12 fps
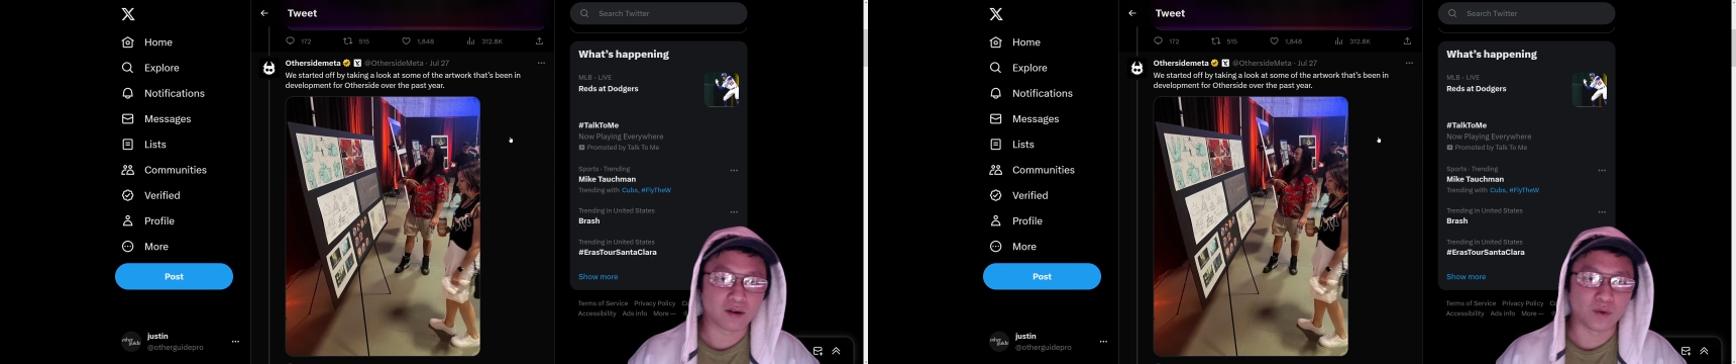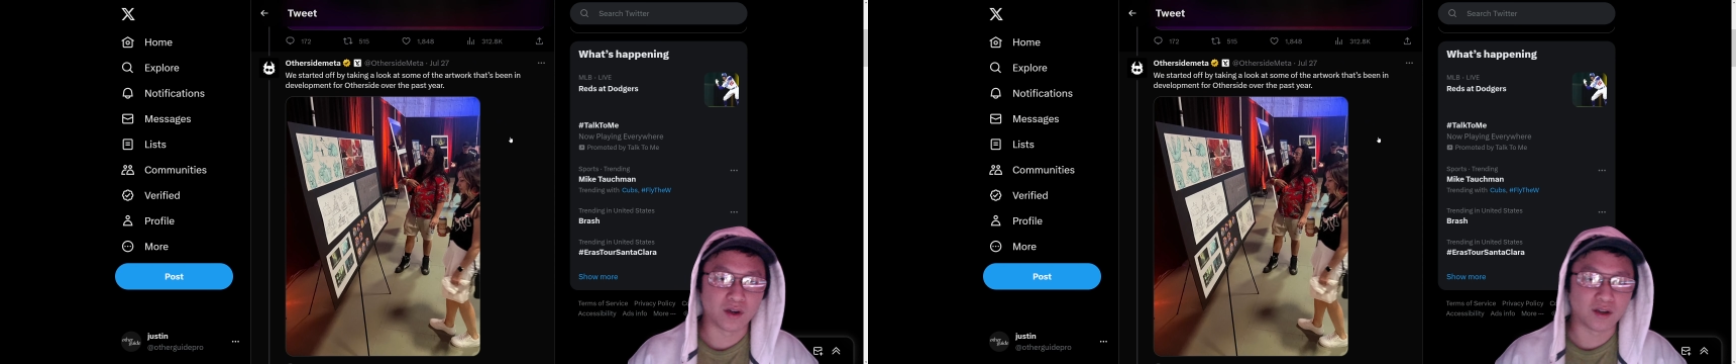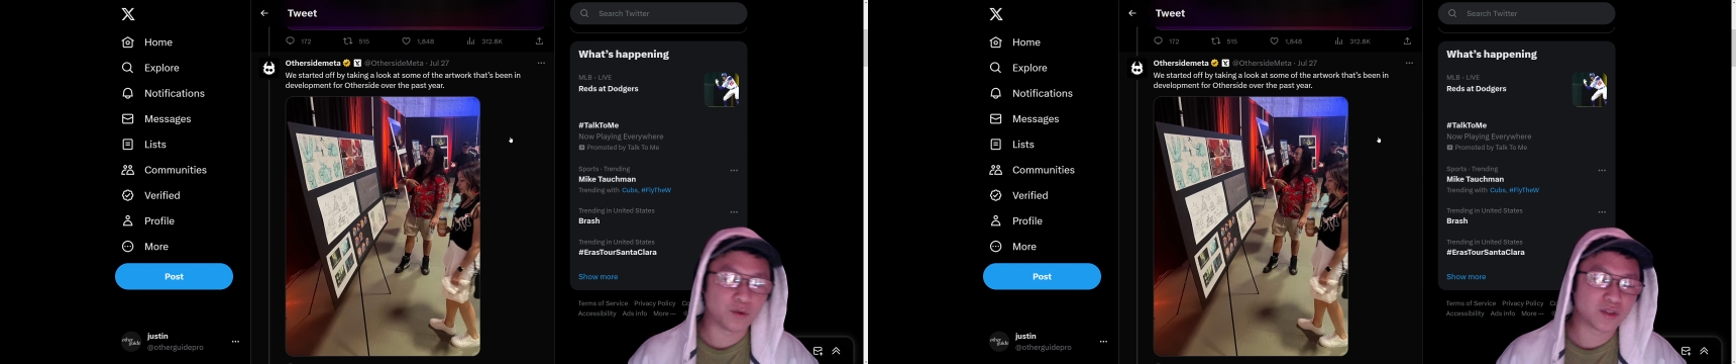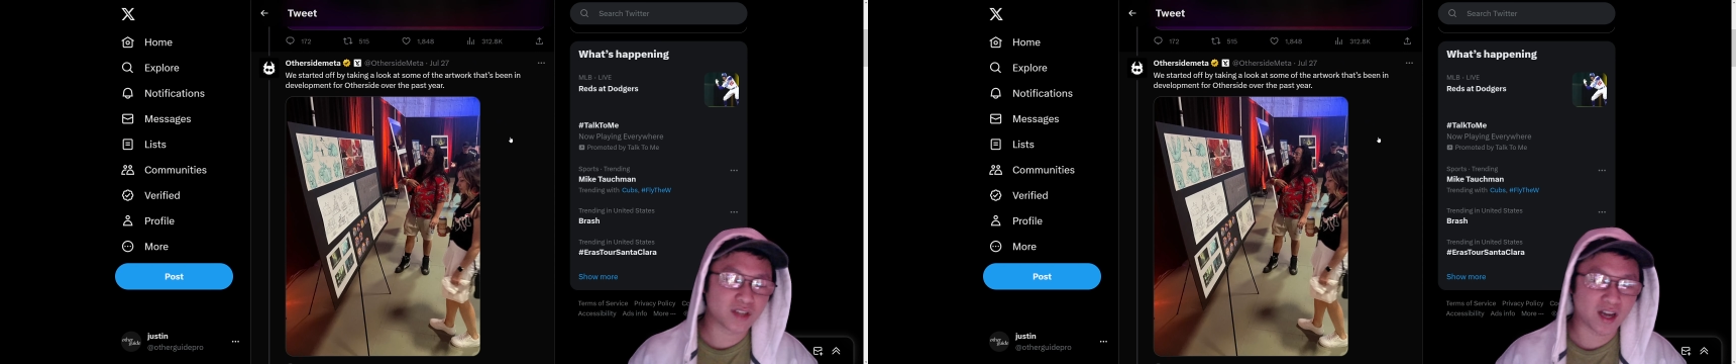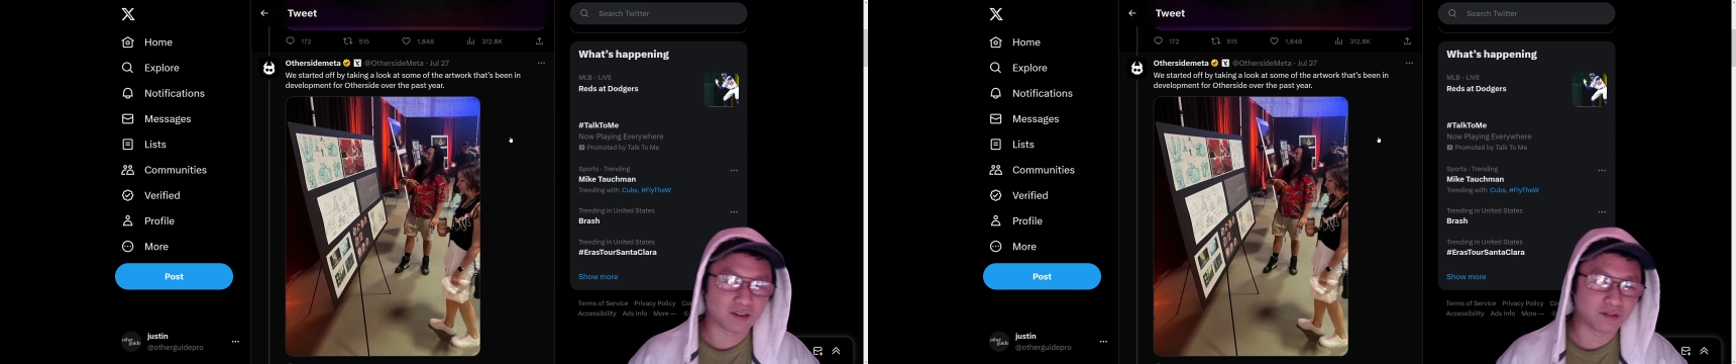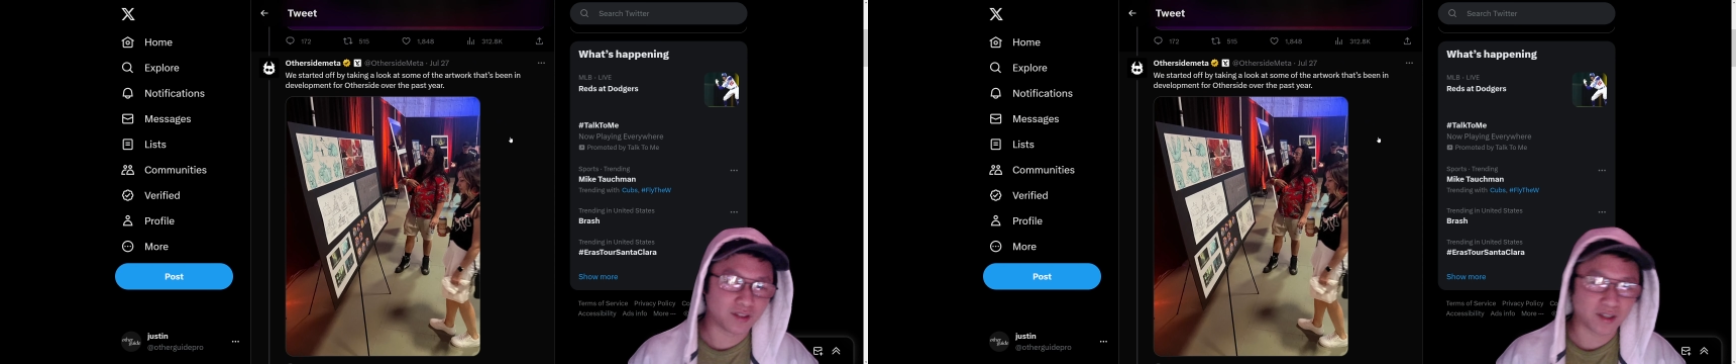well, it was
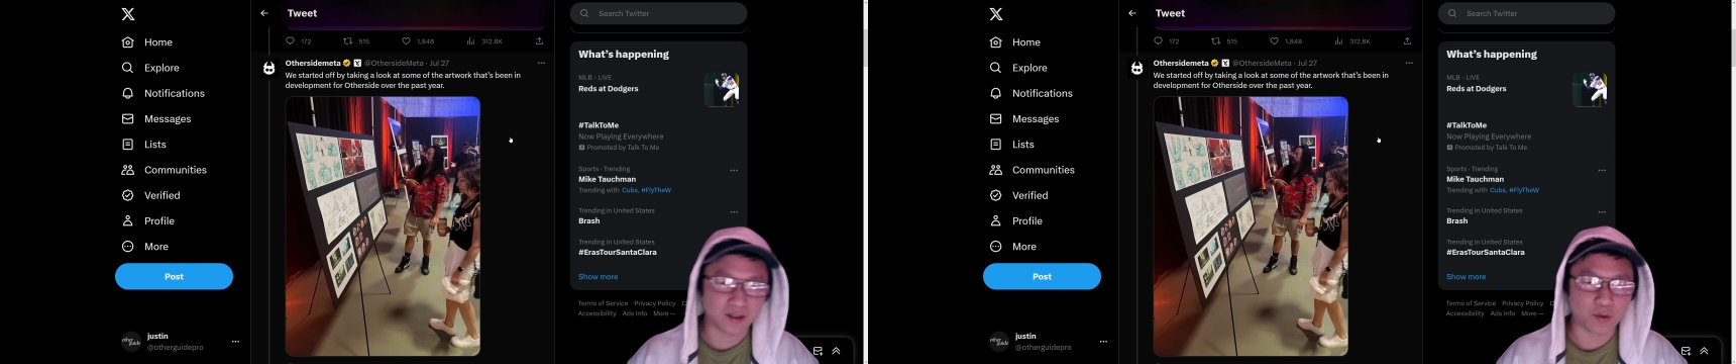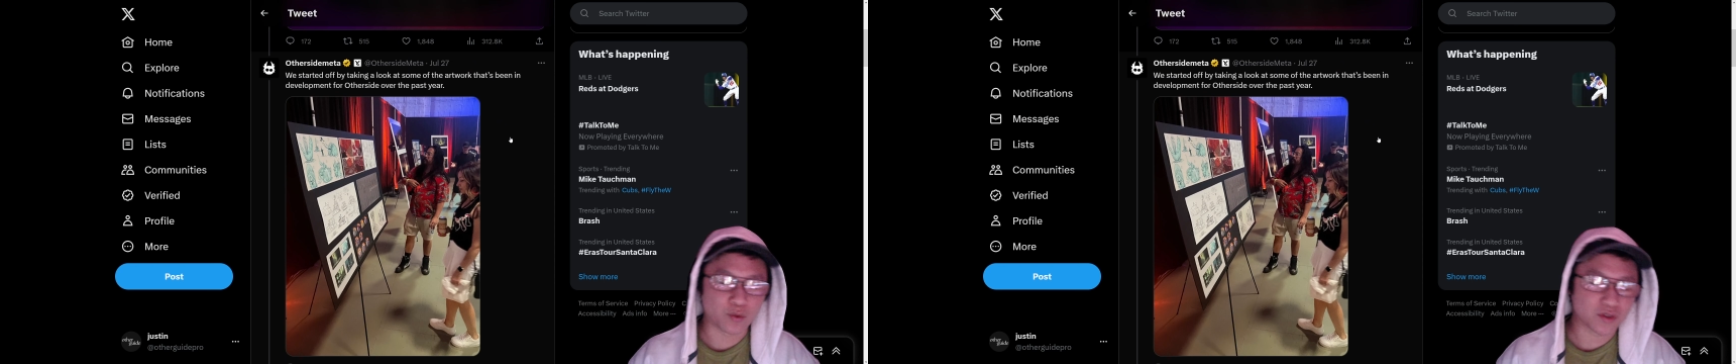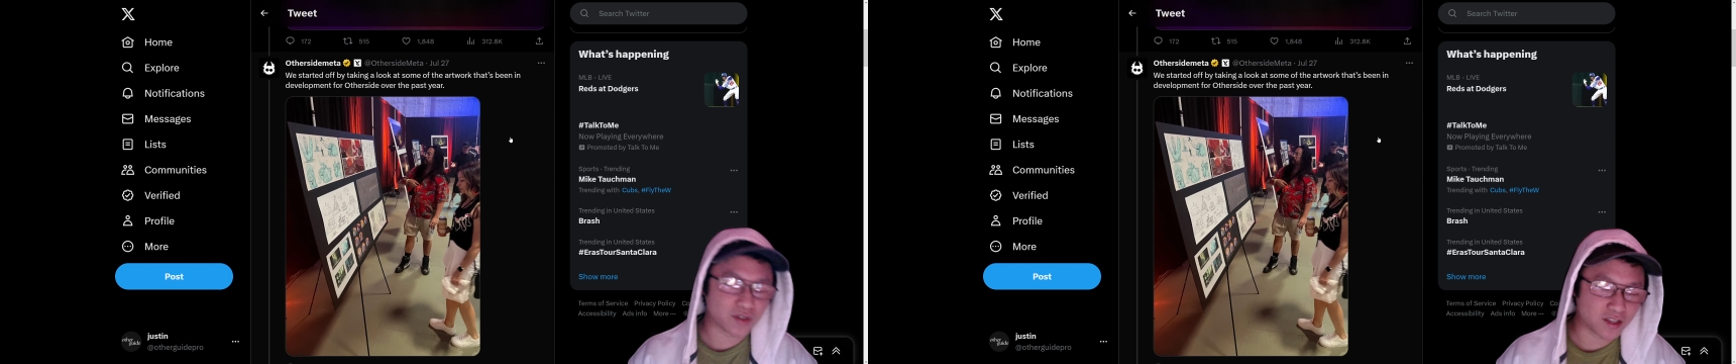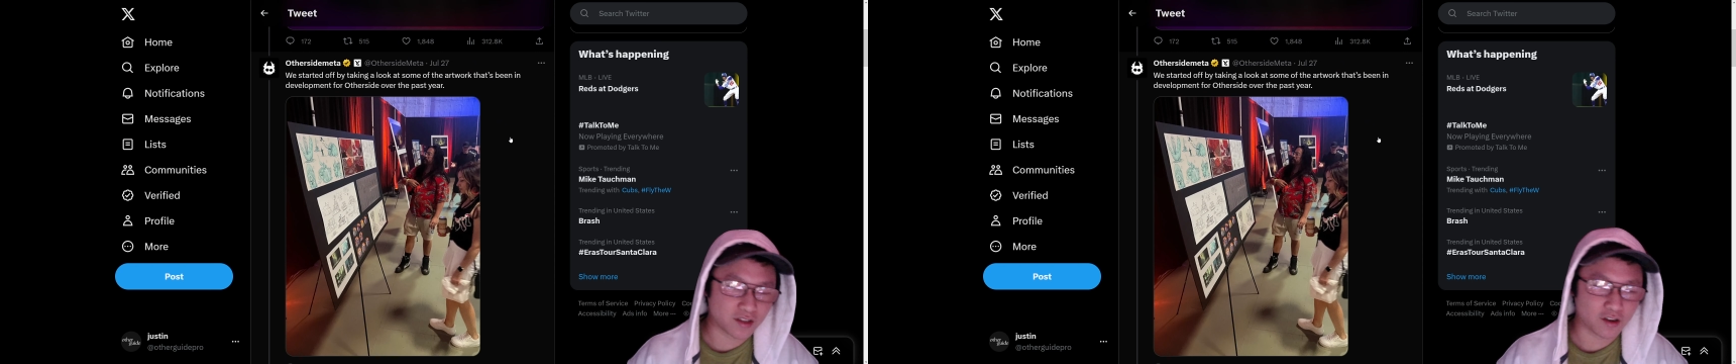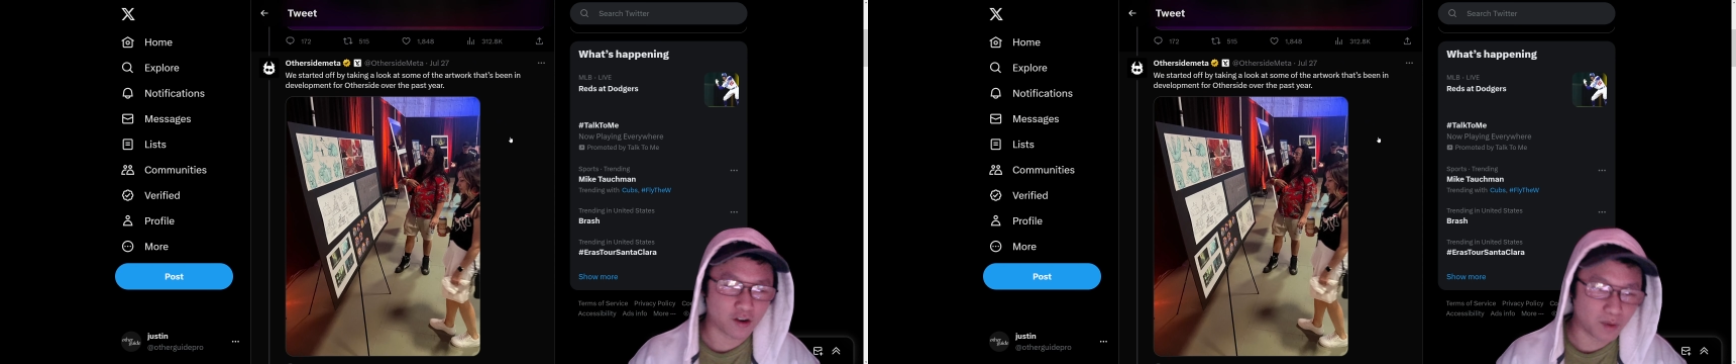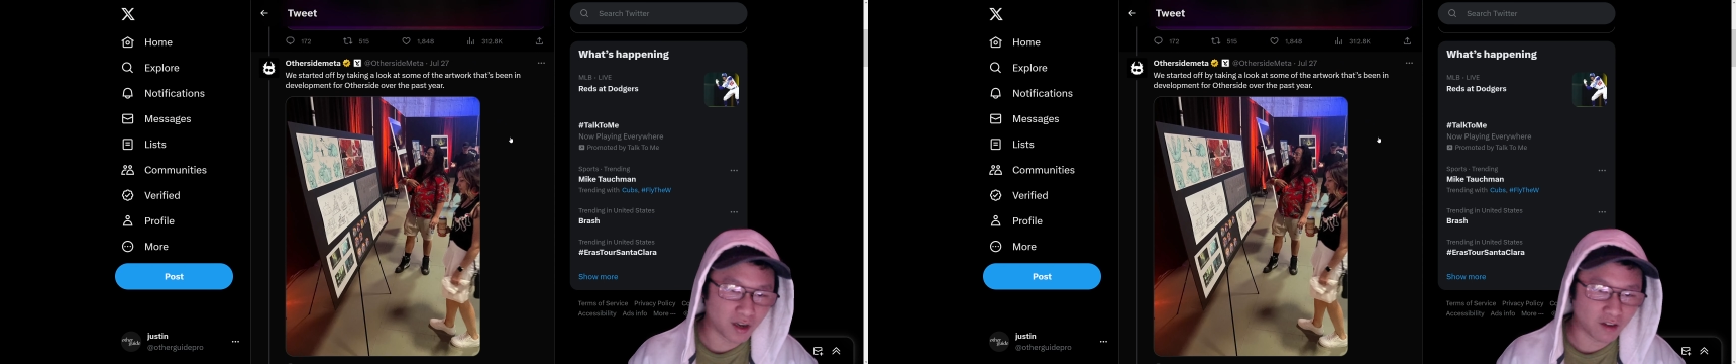kind of like it wasn't
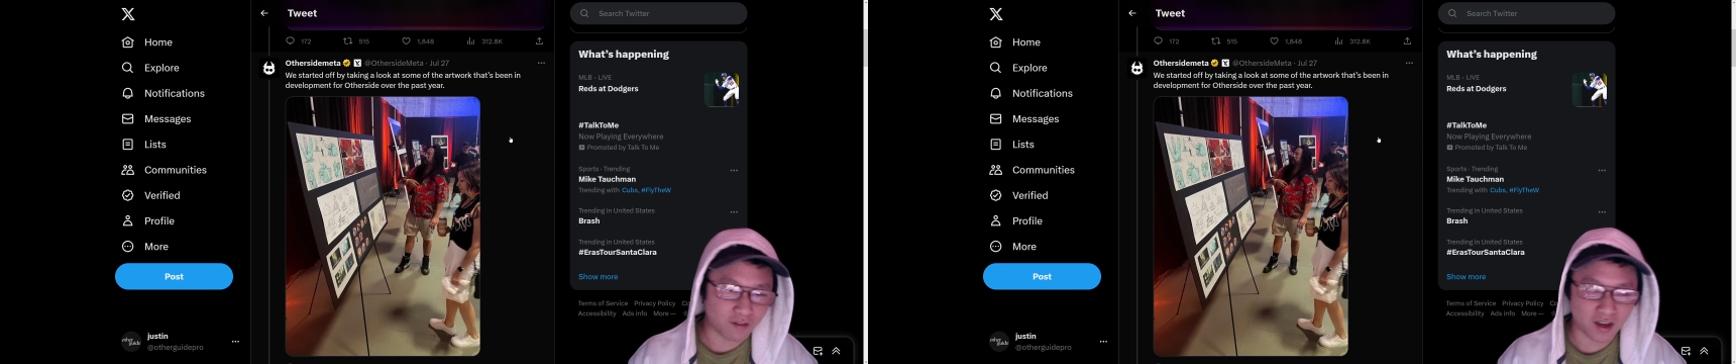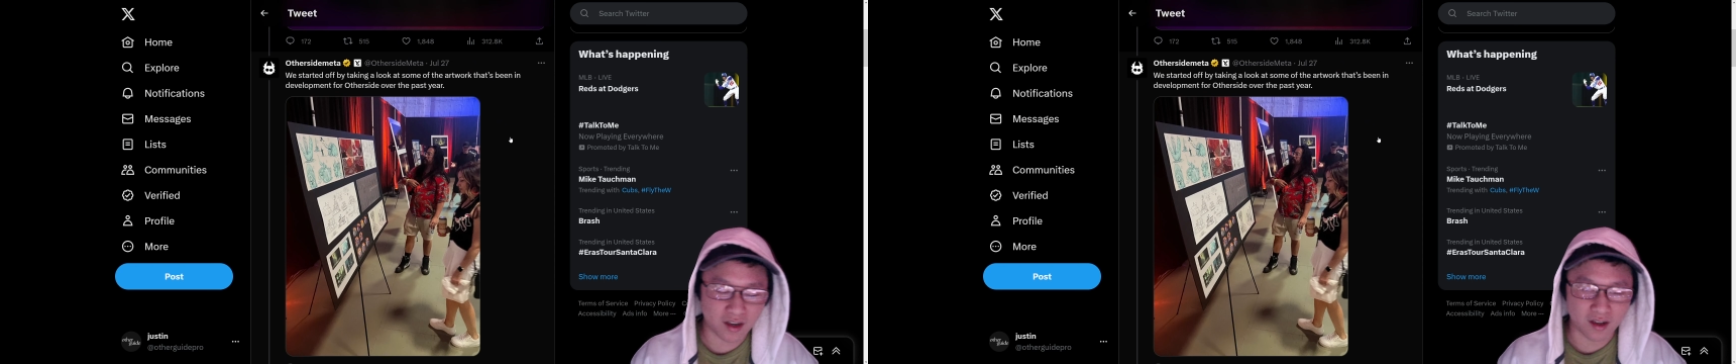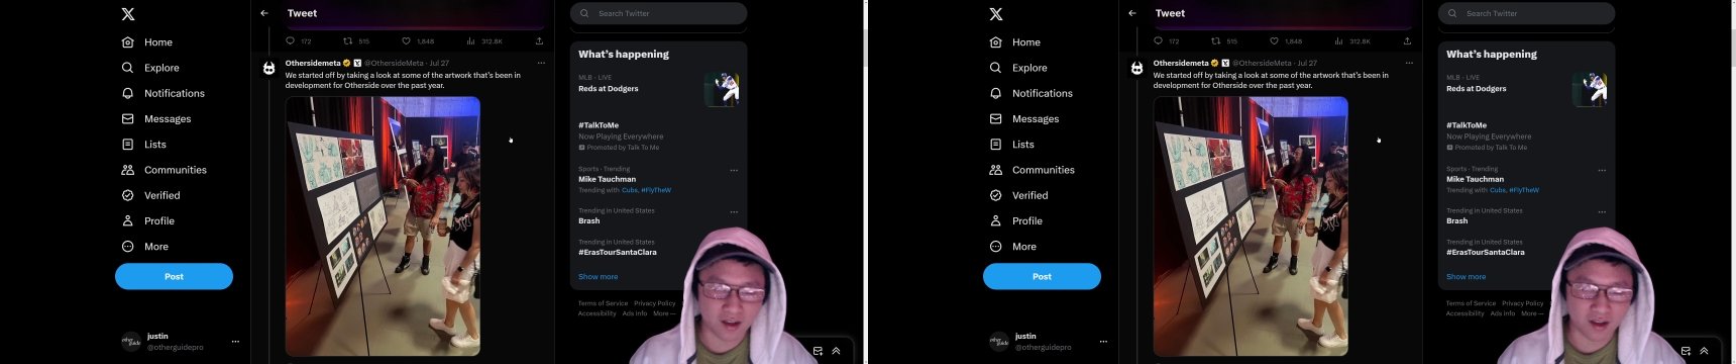necessarily a big event.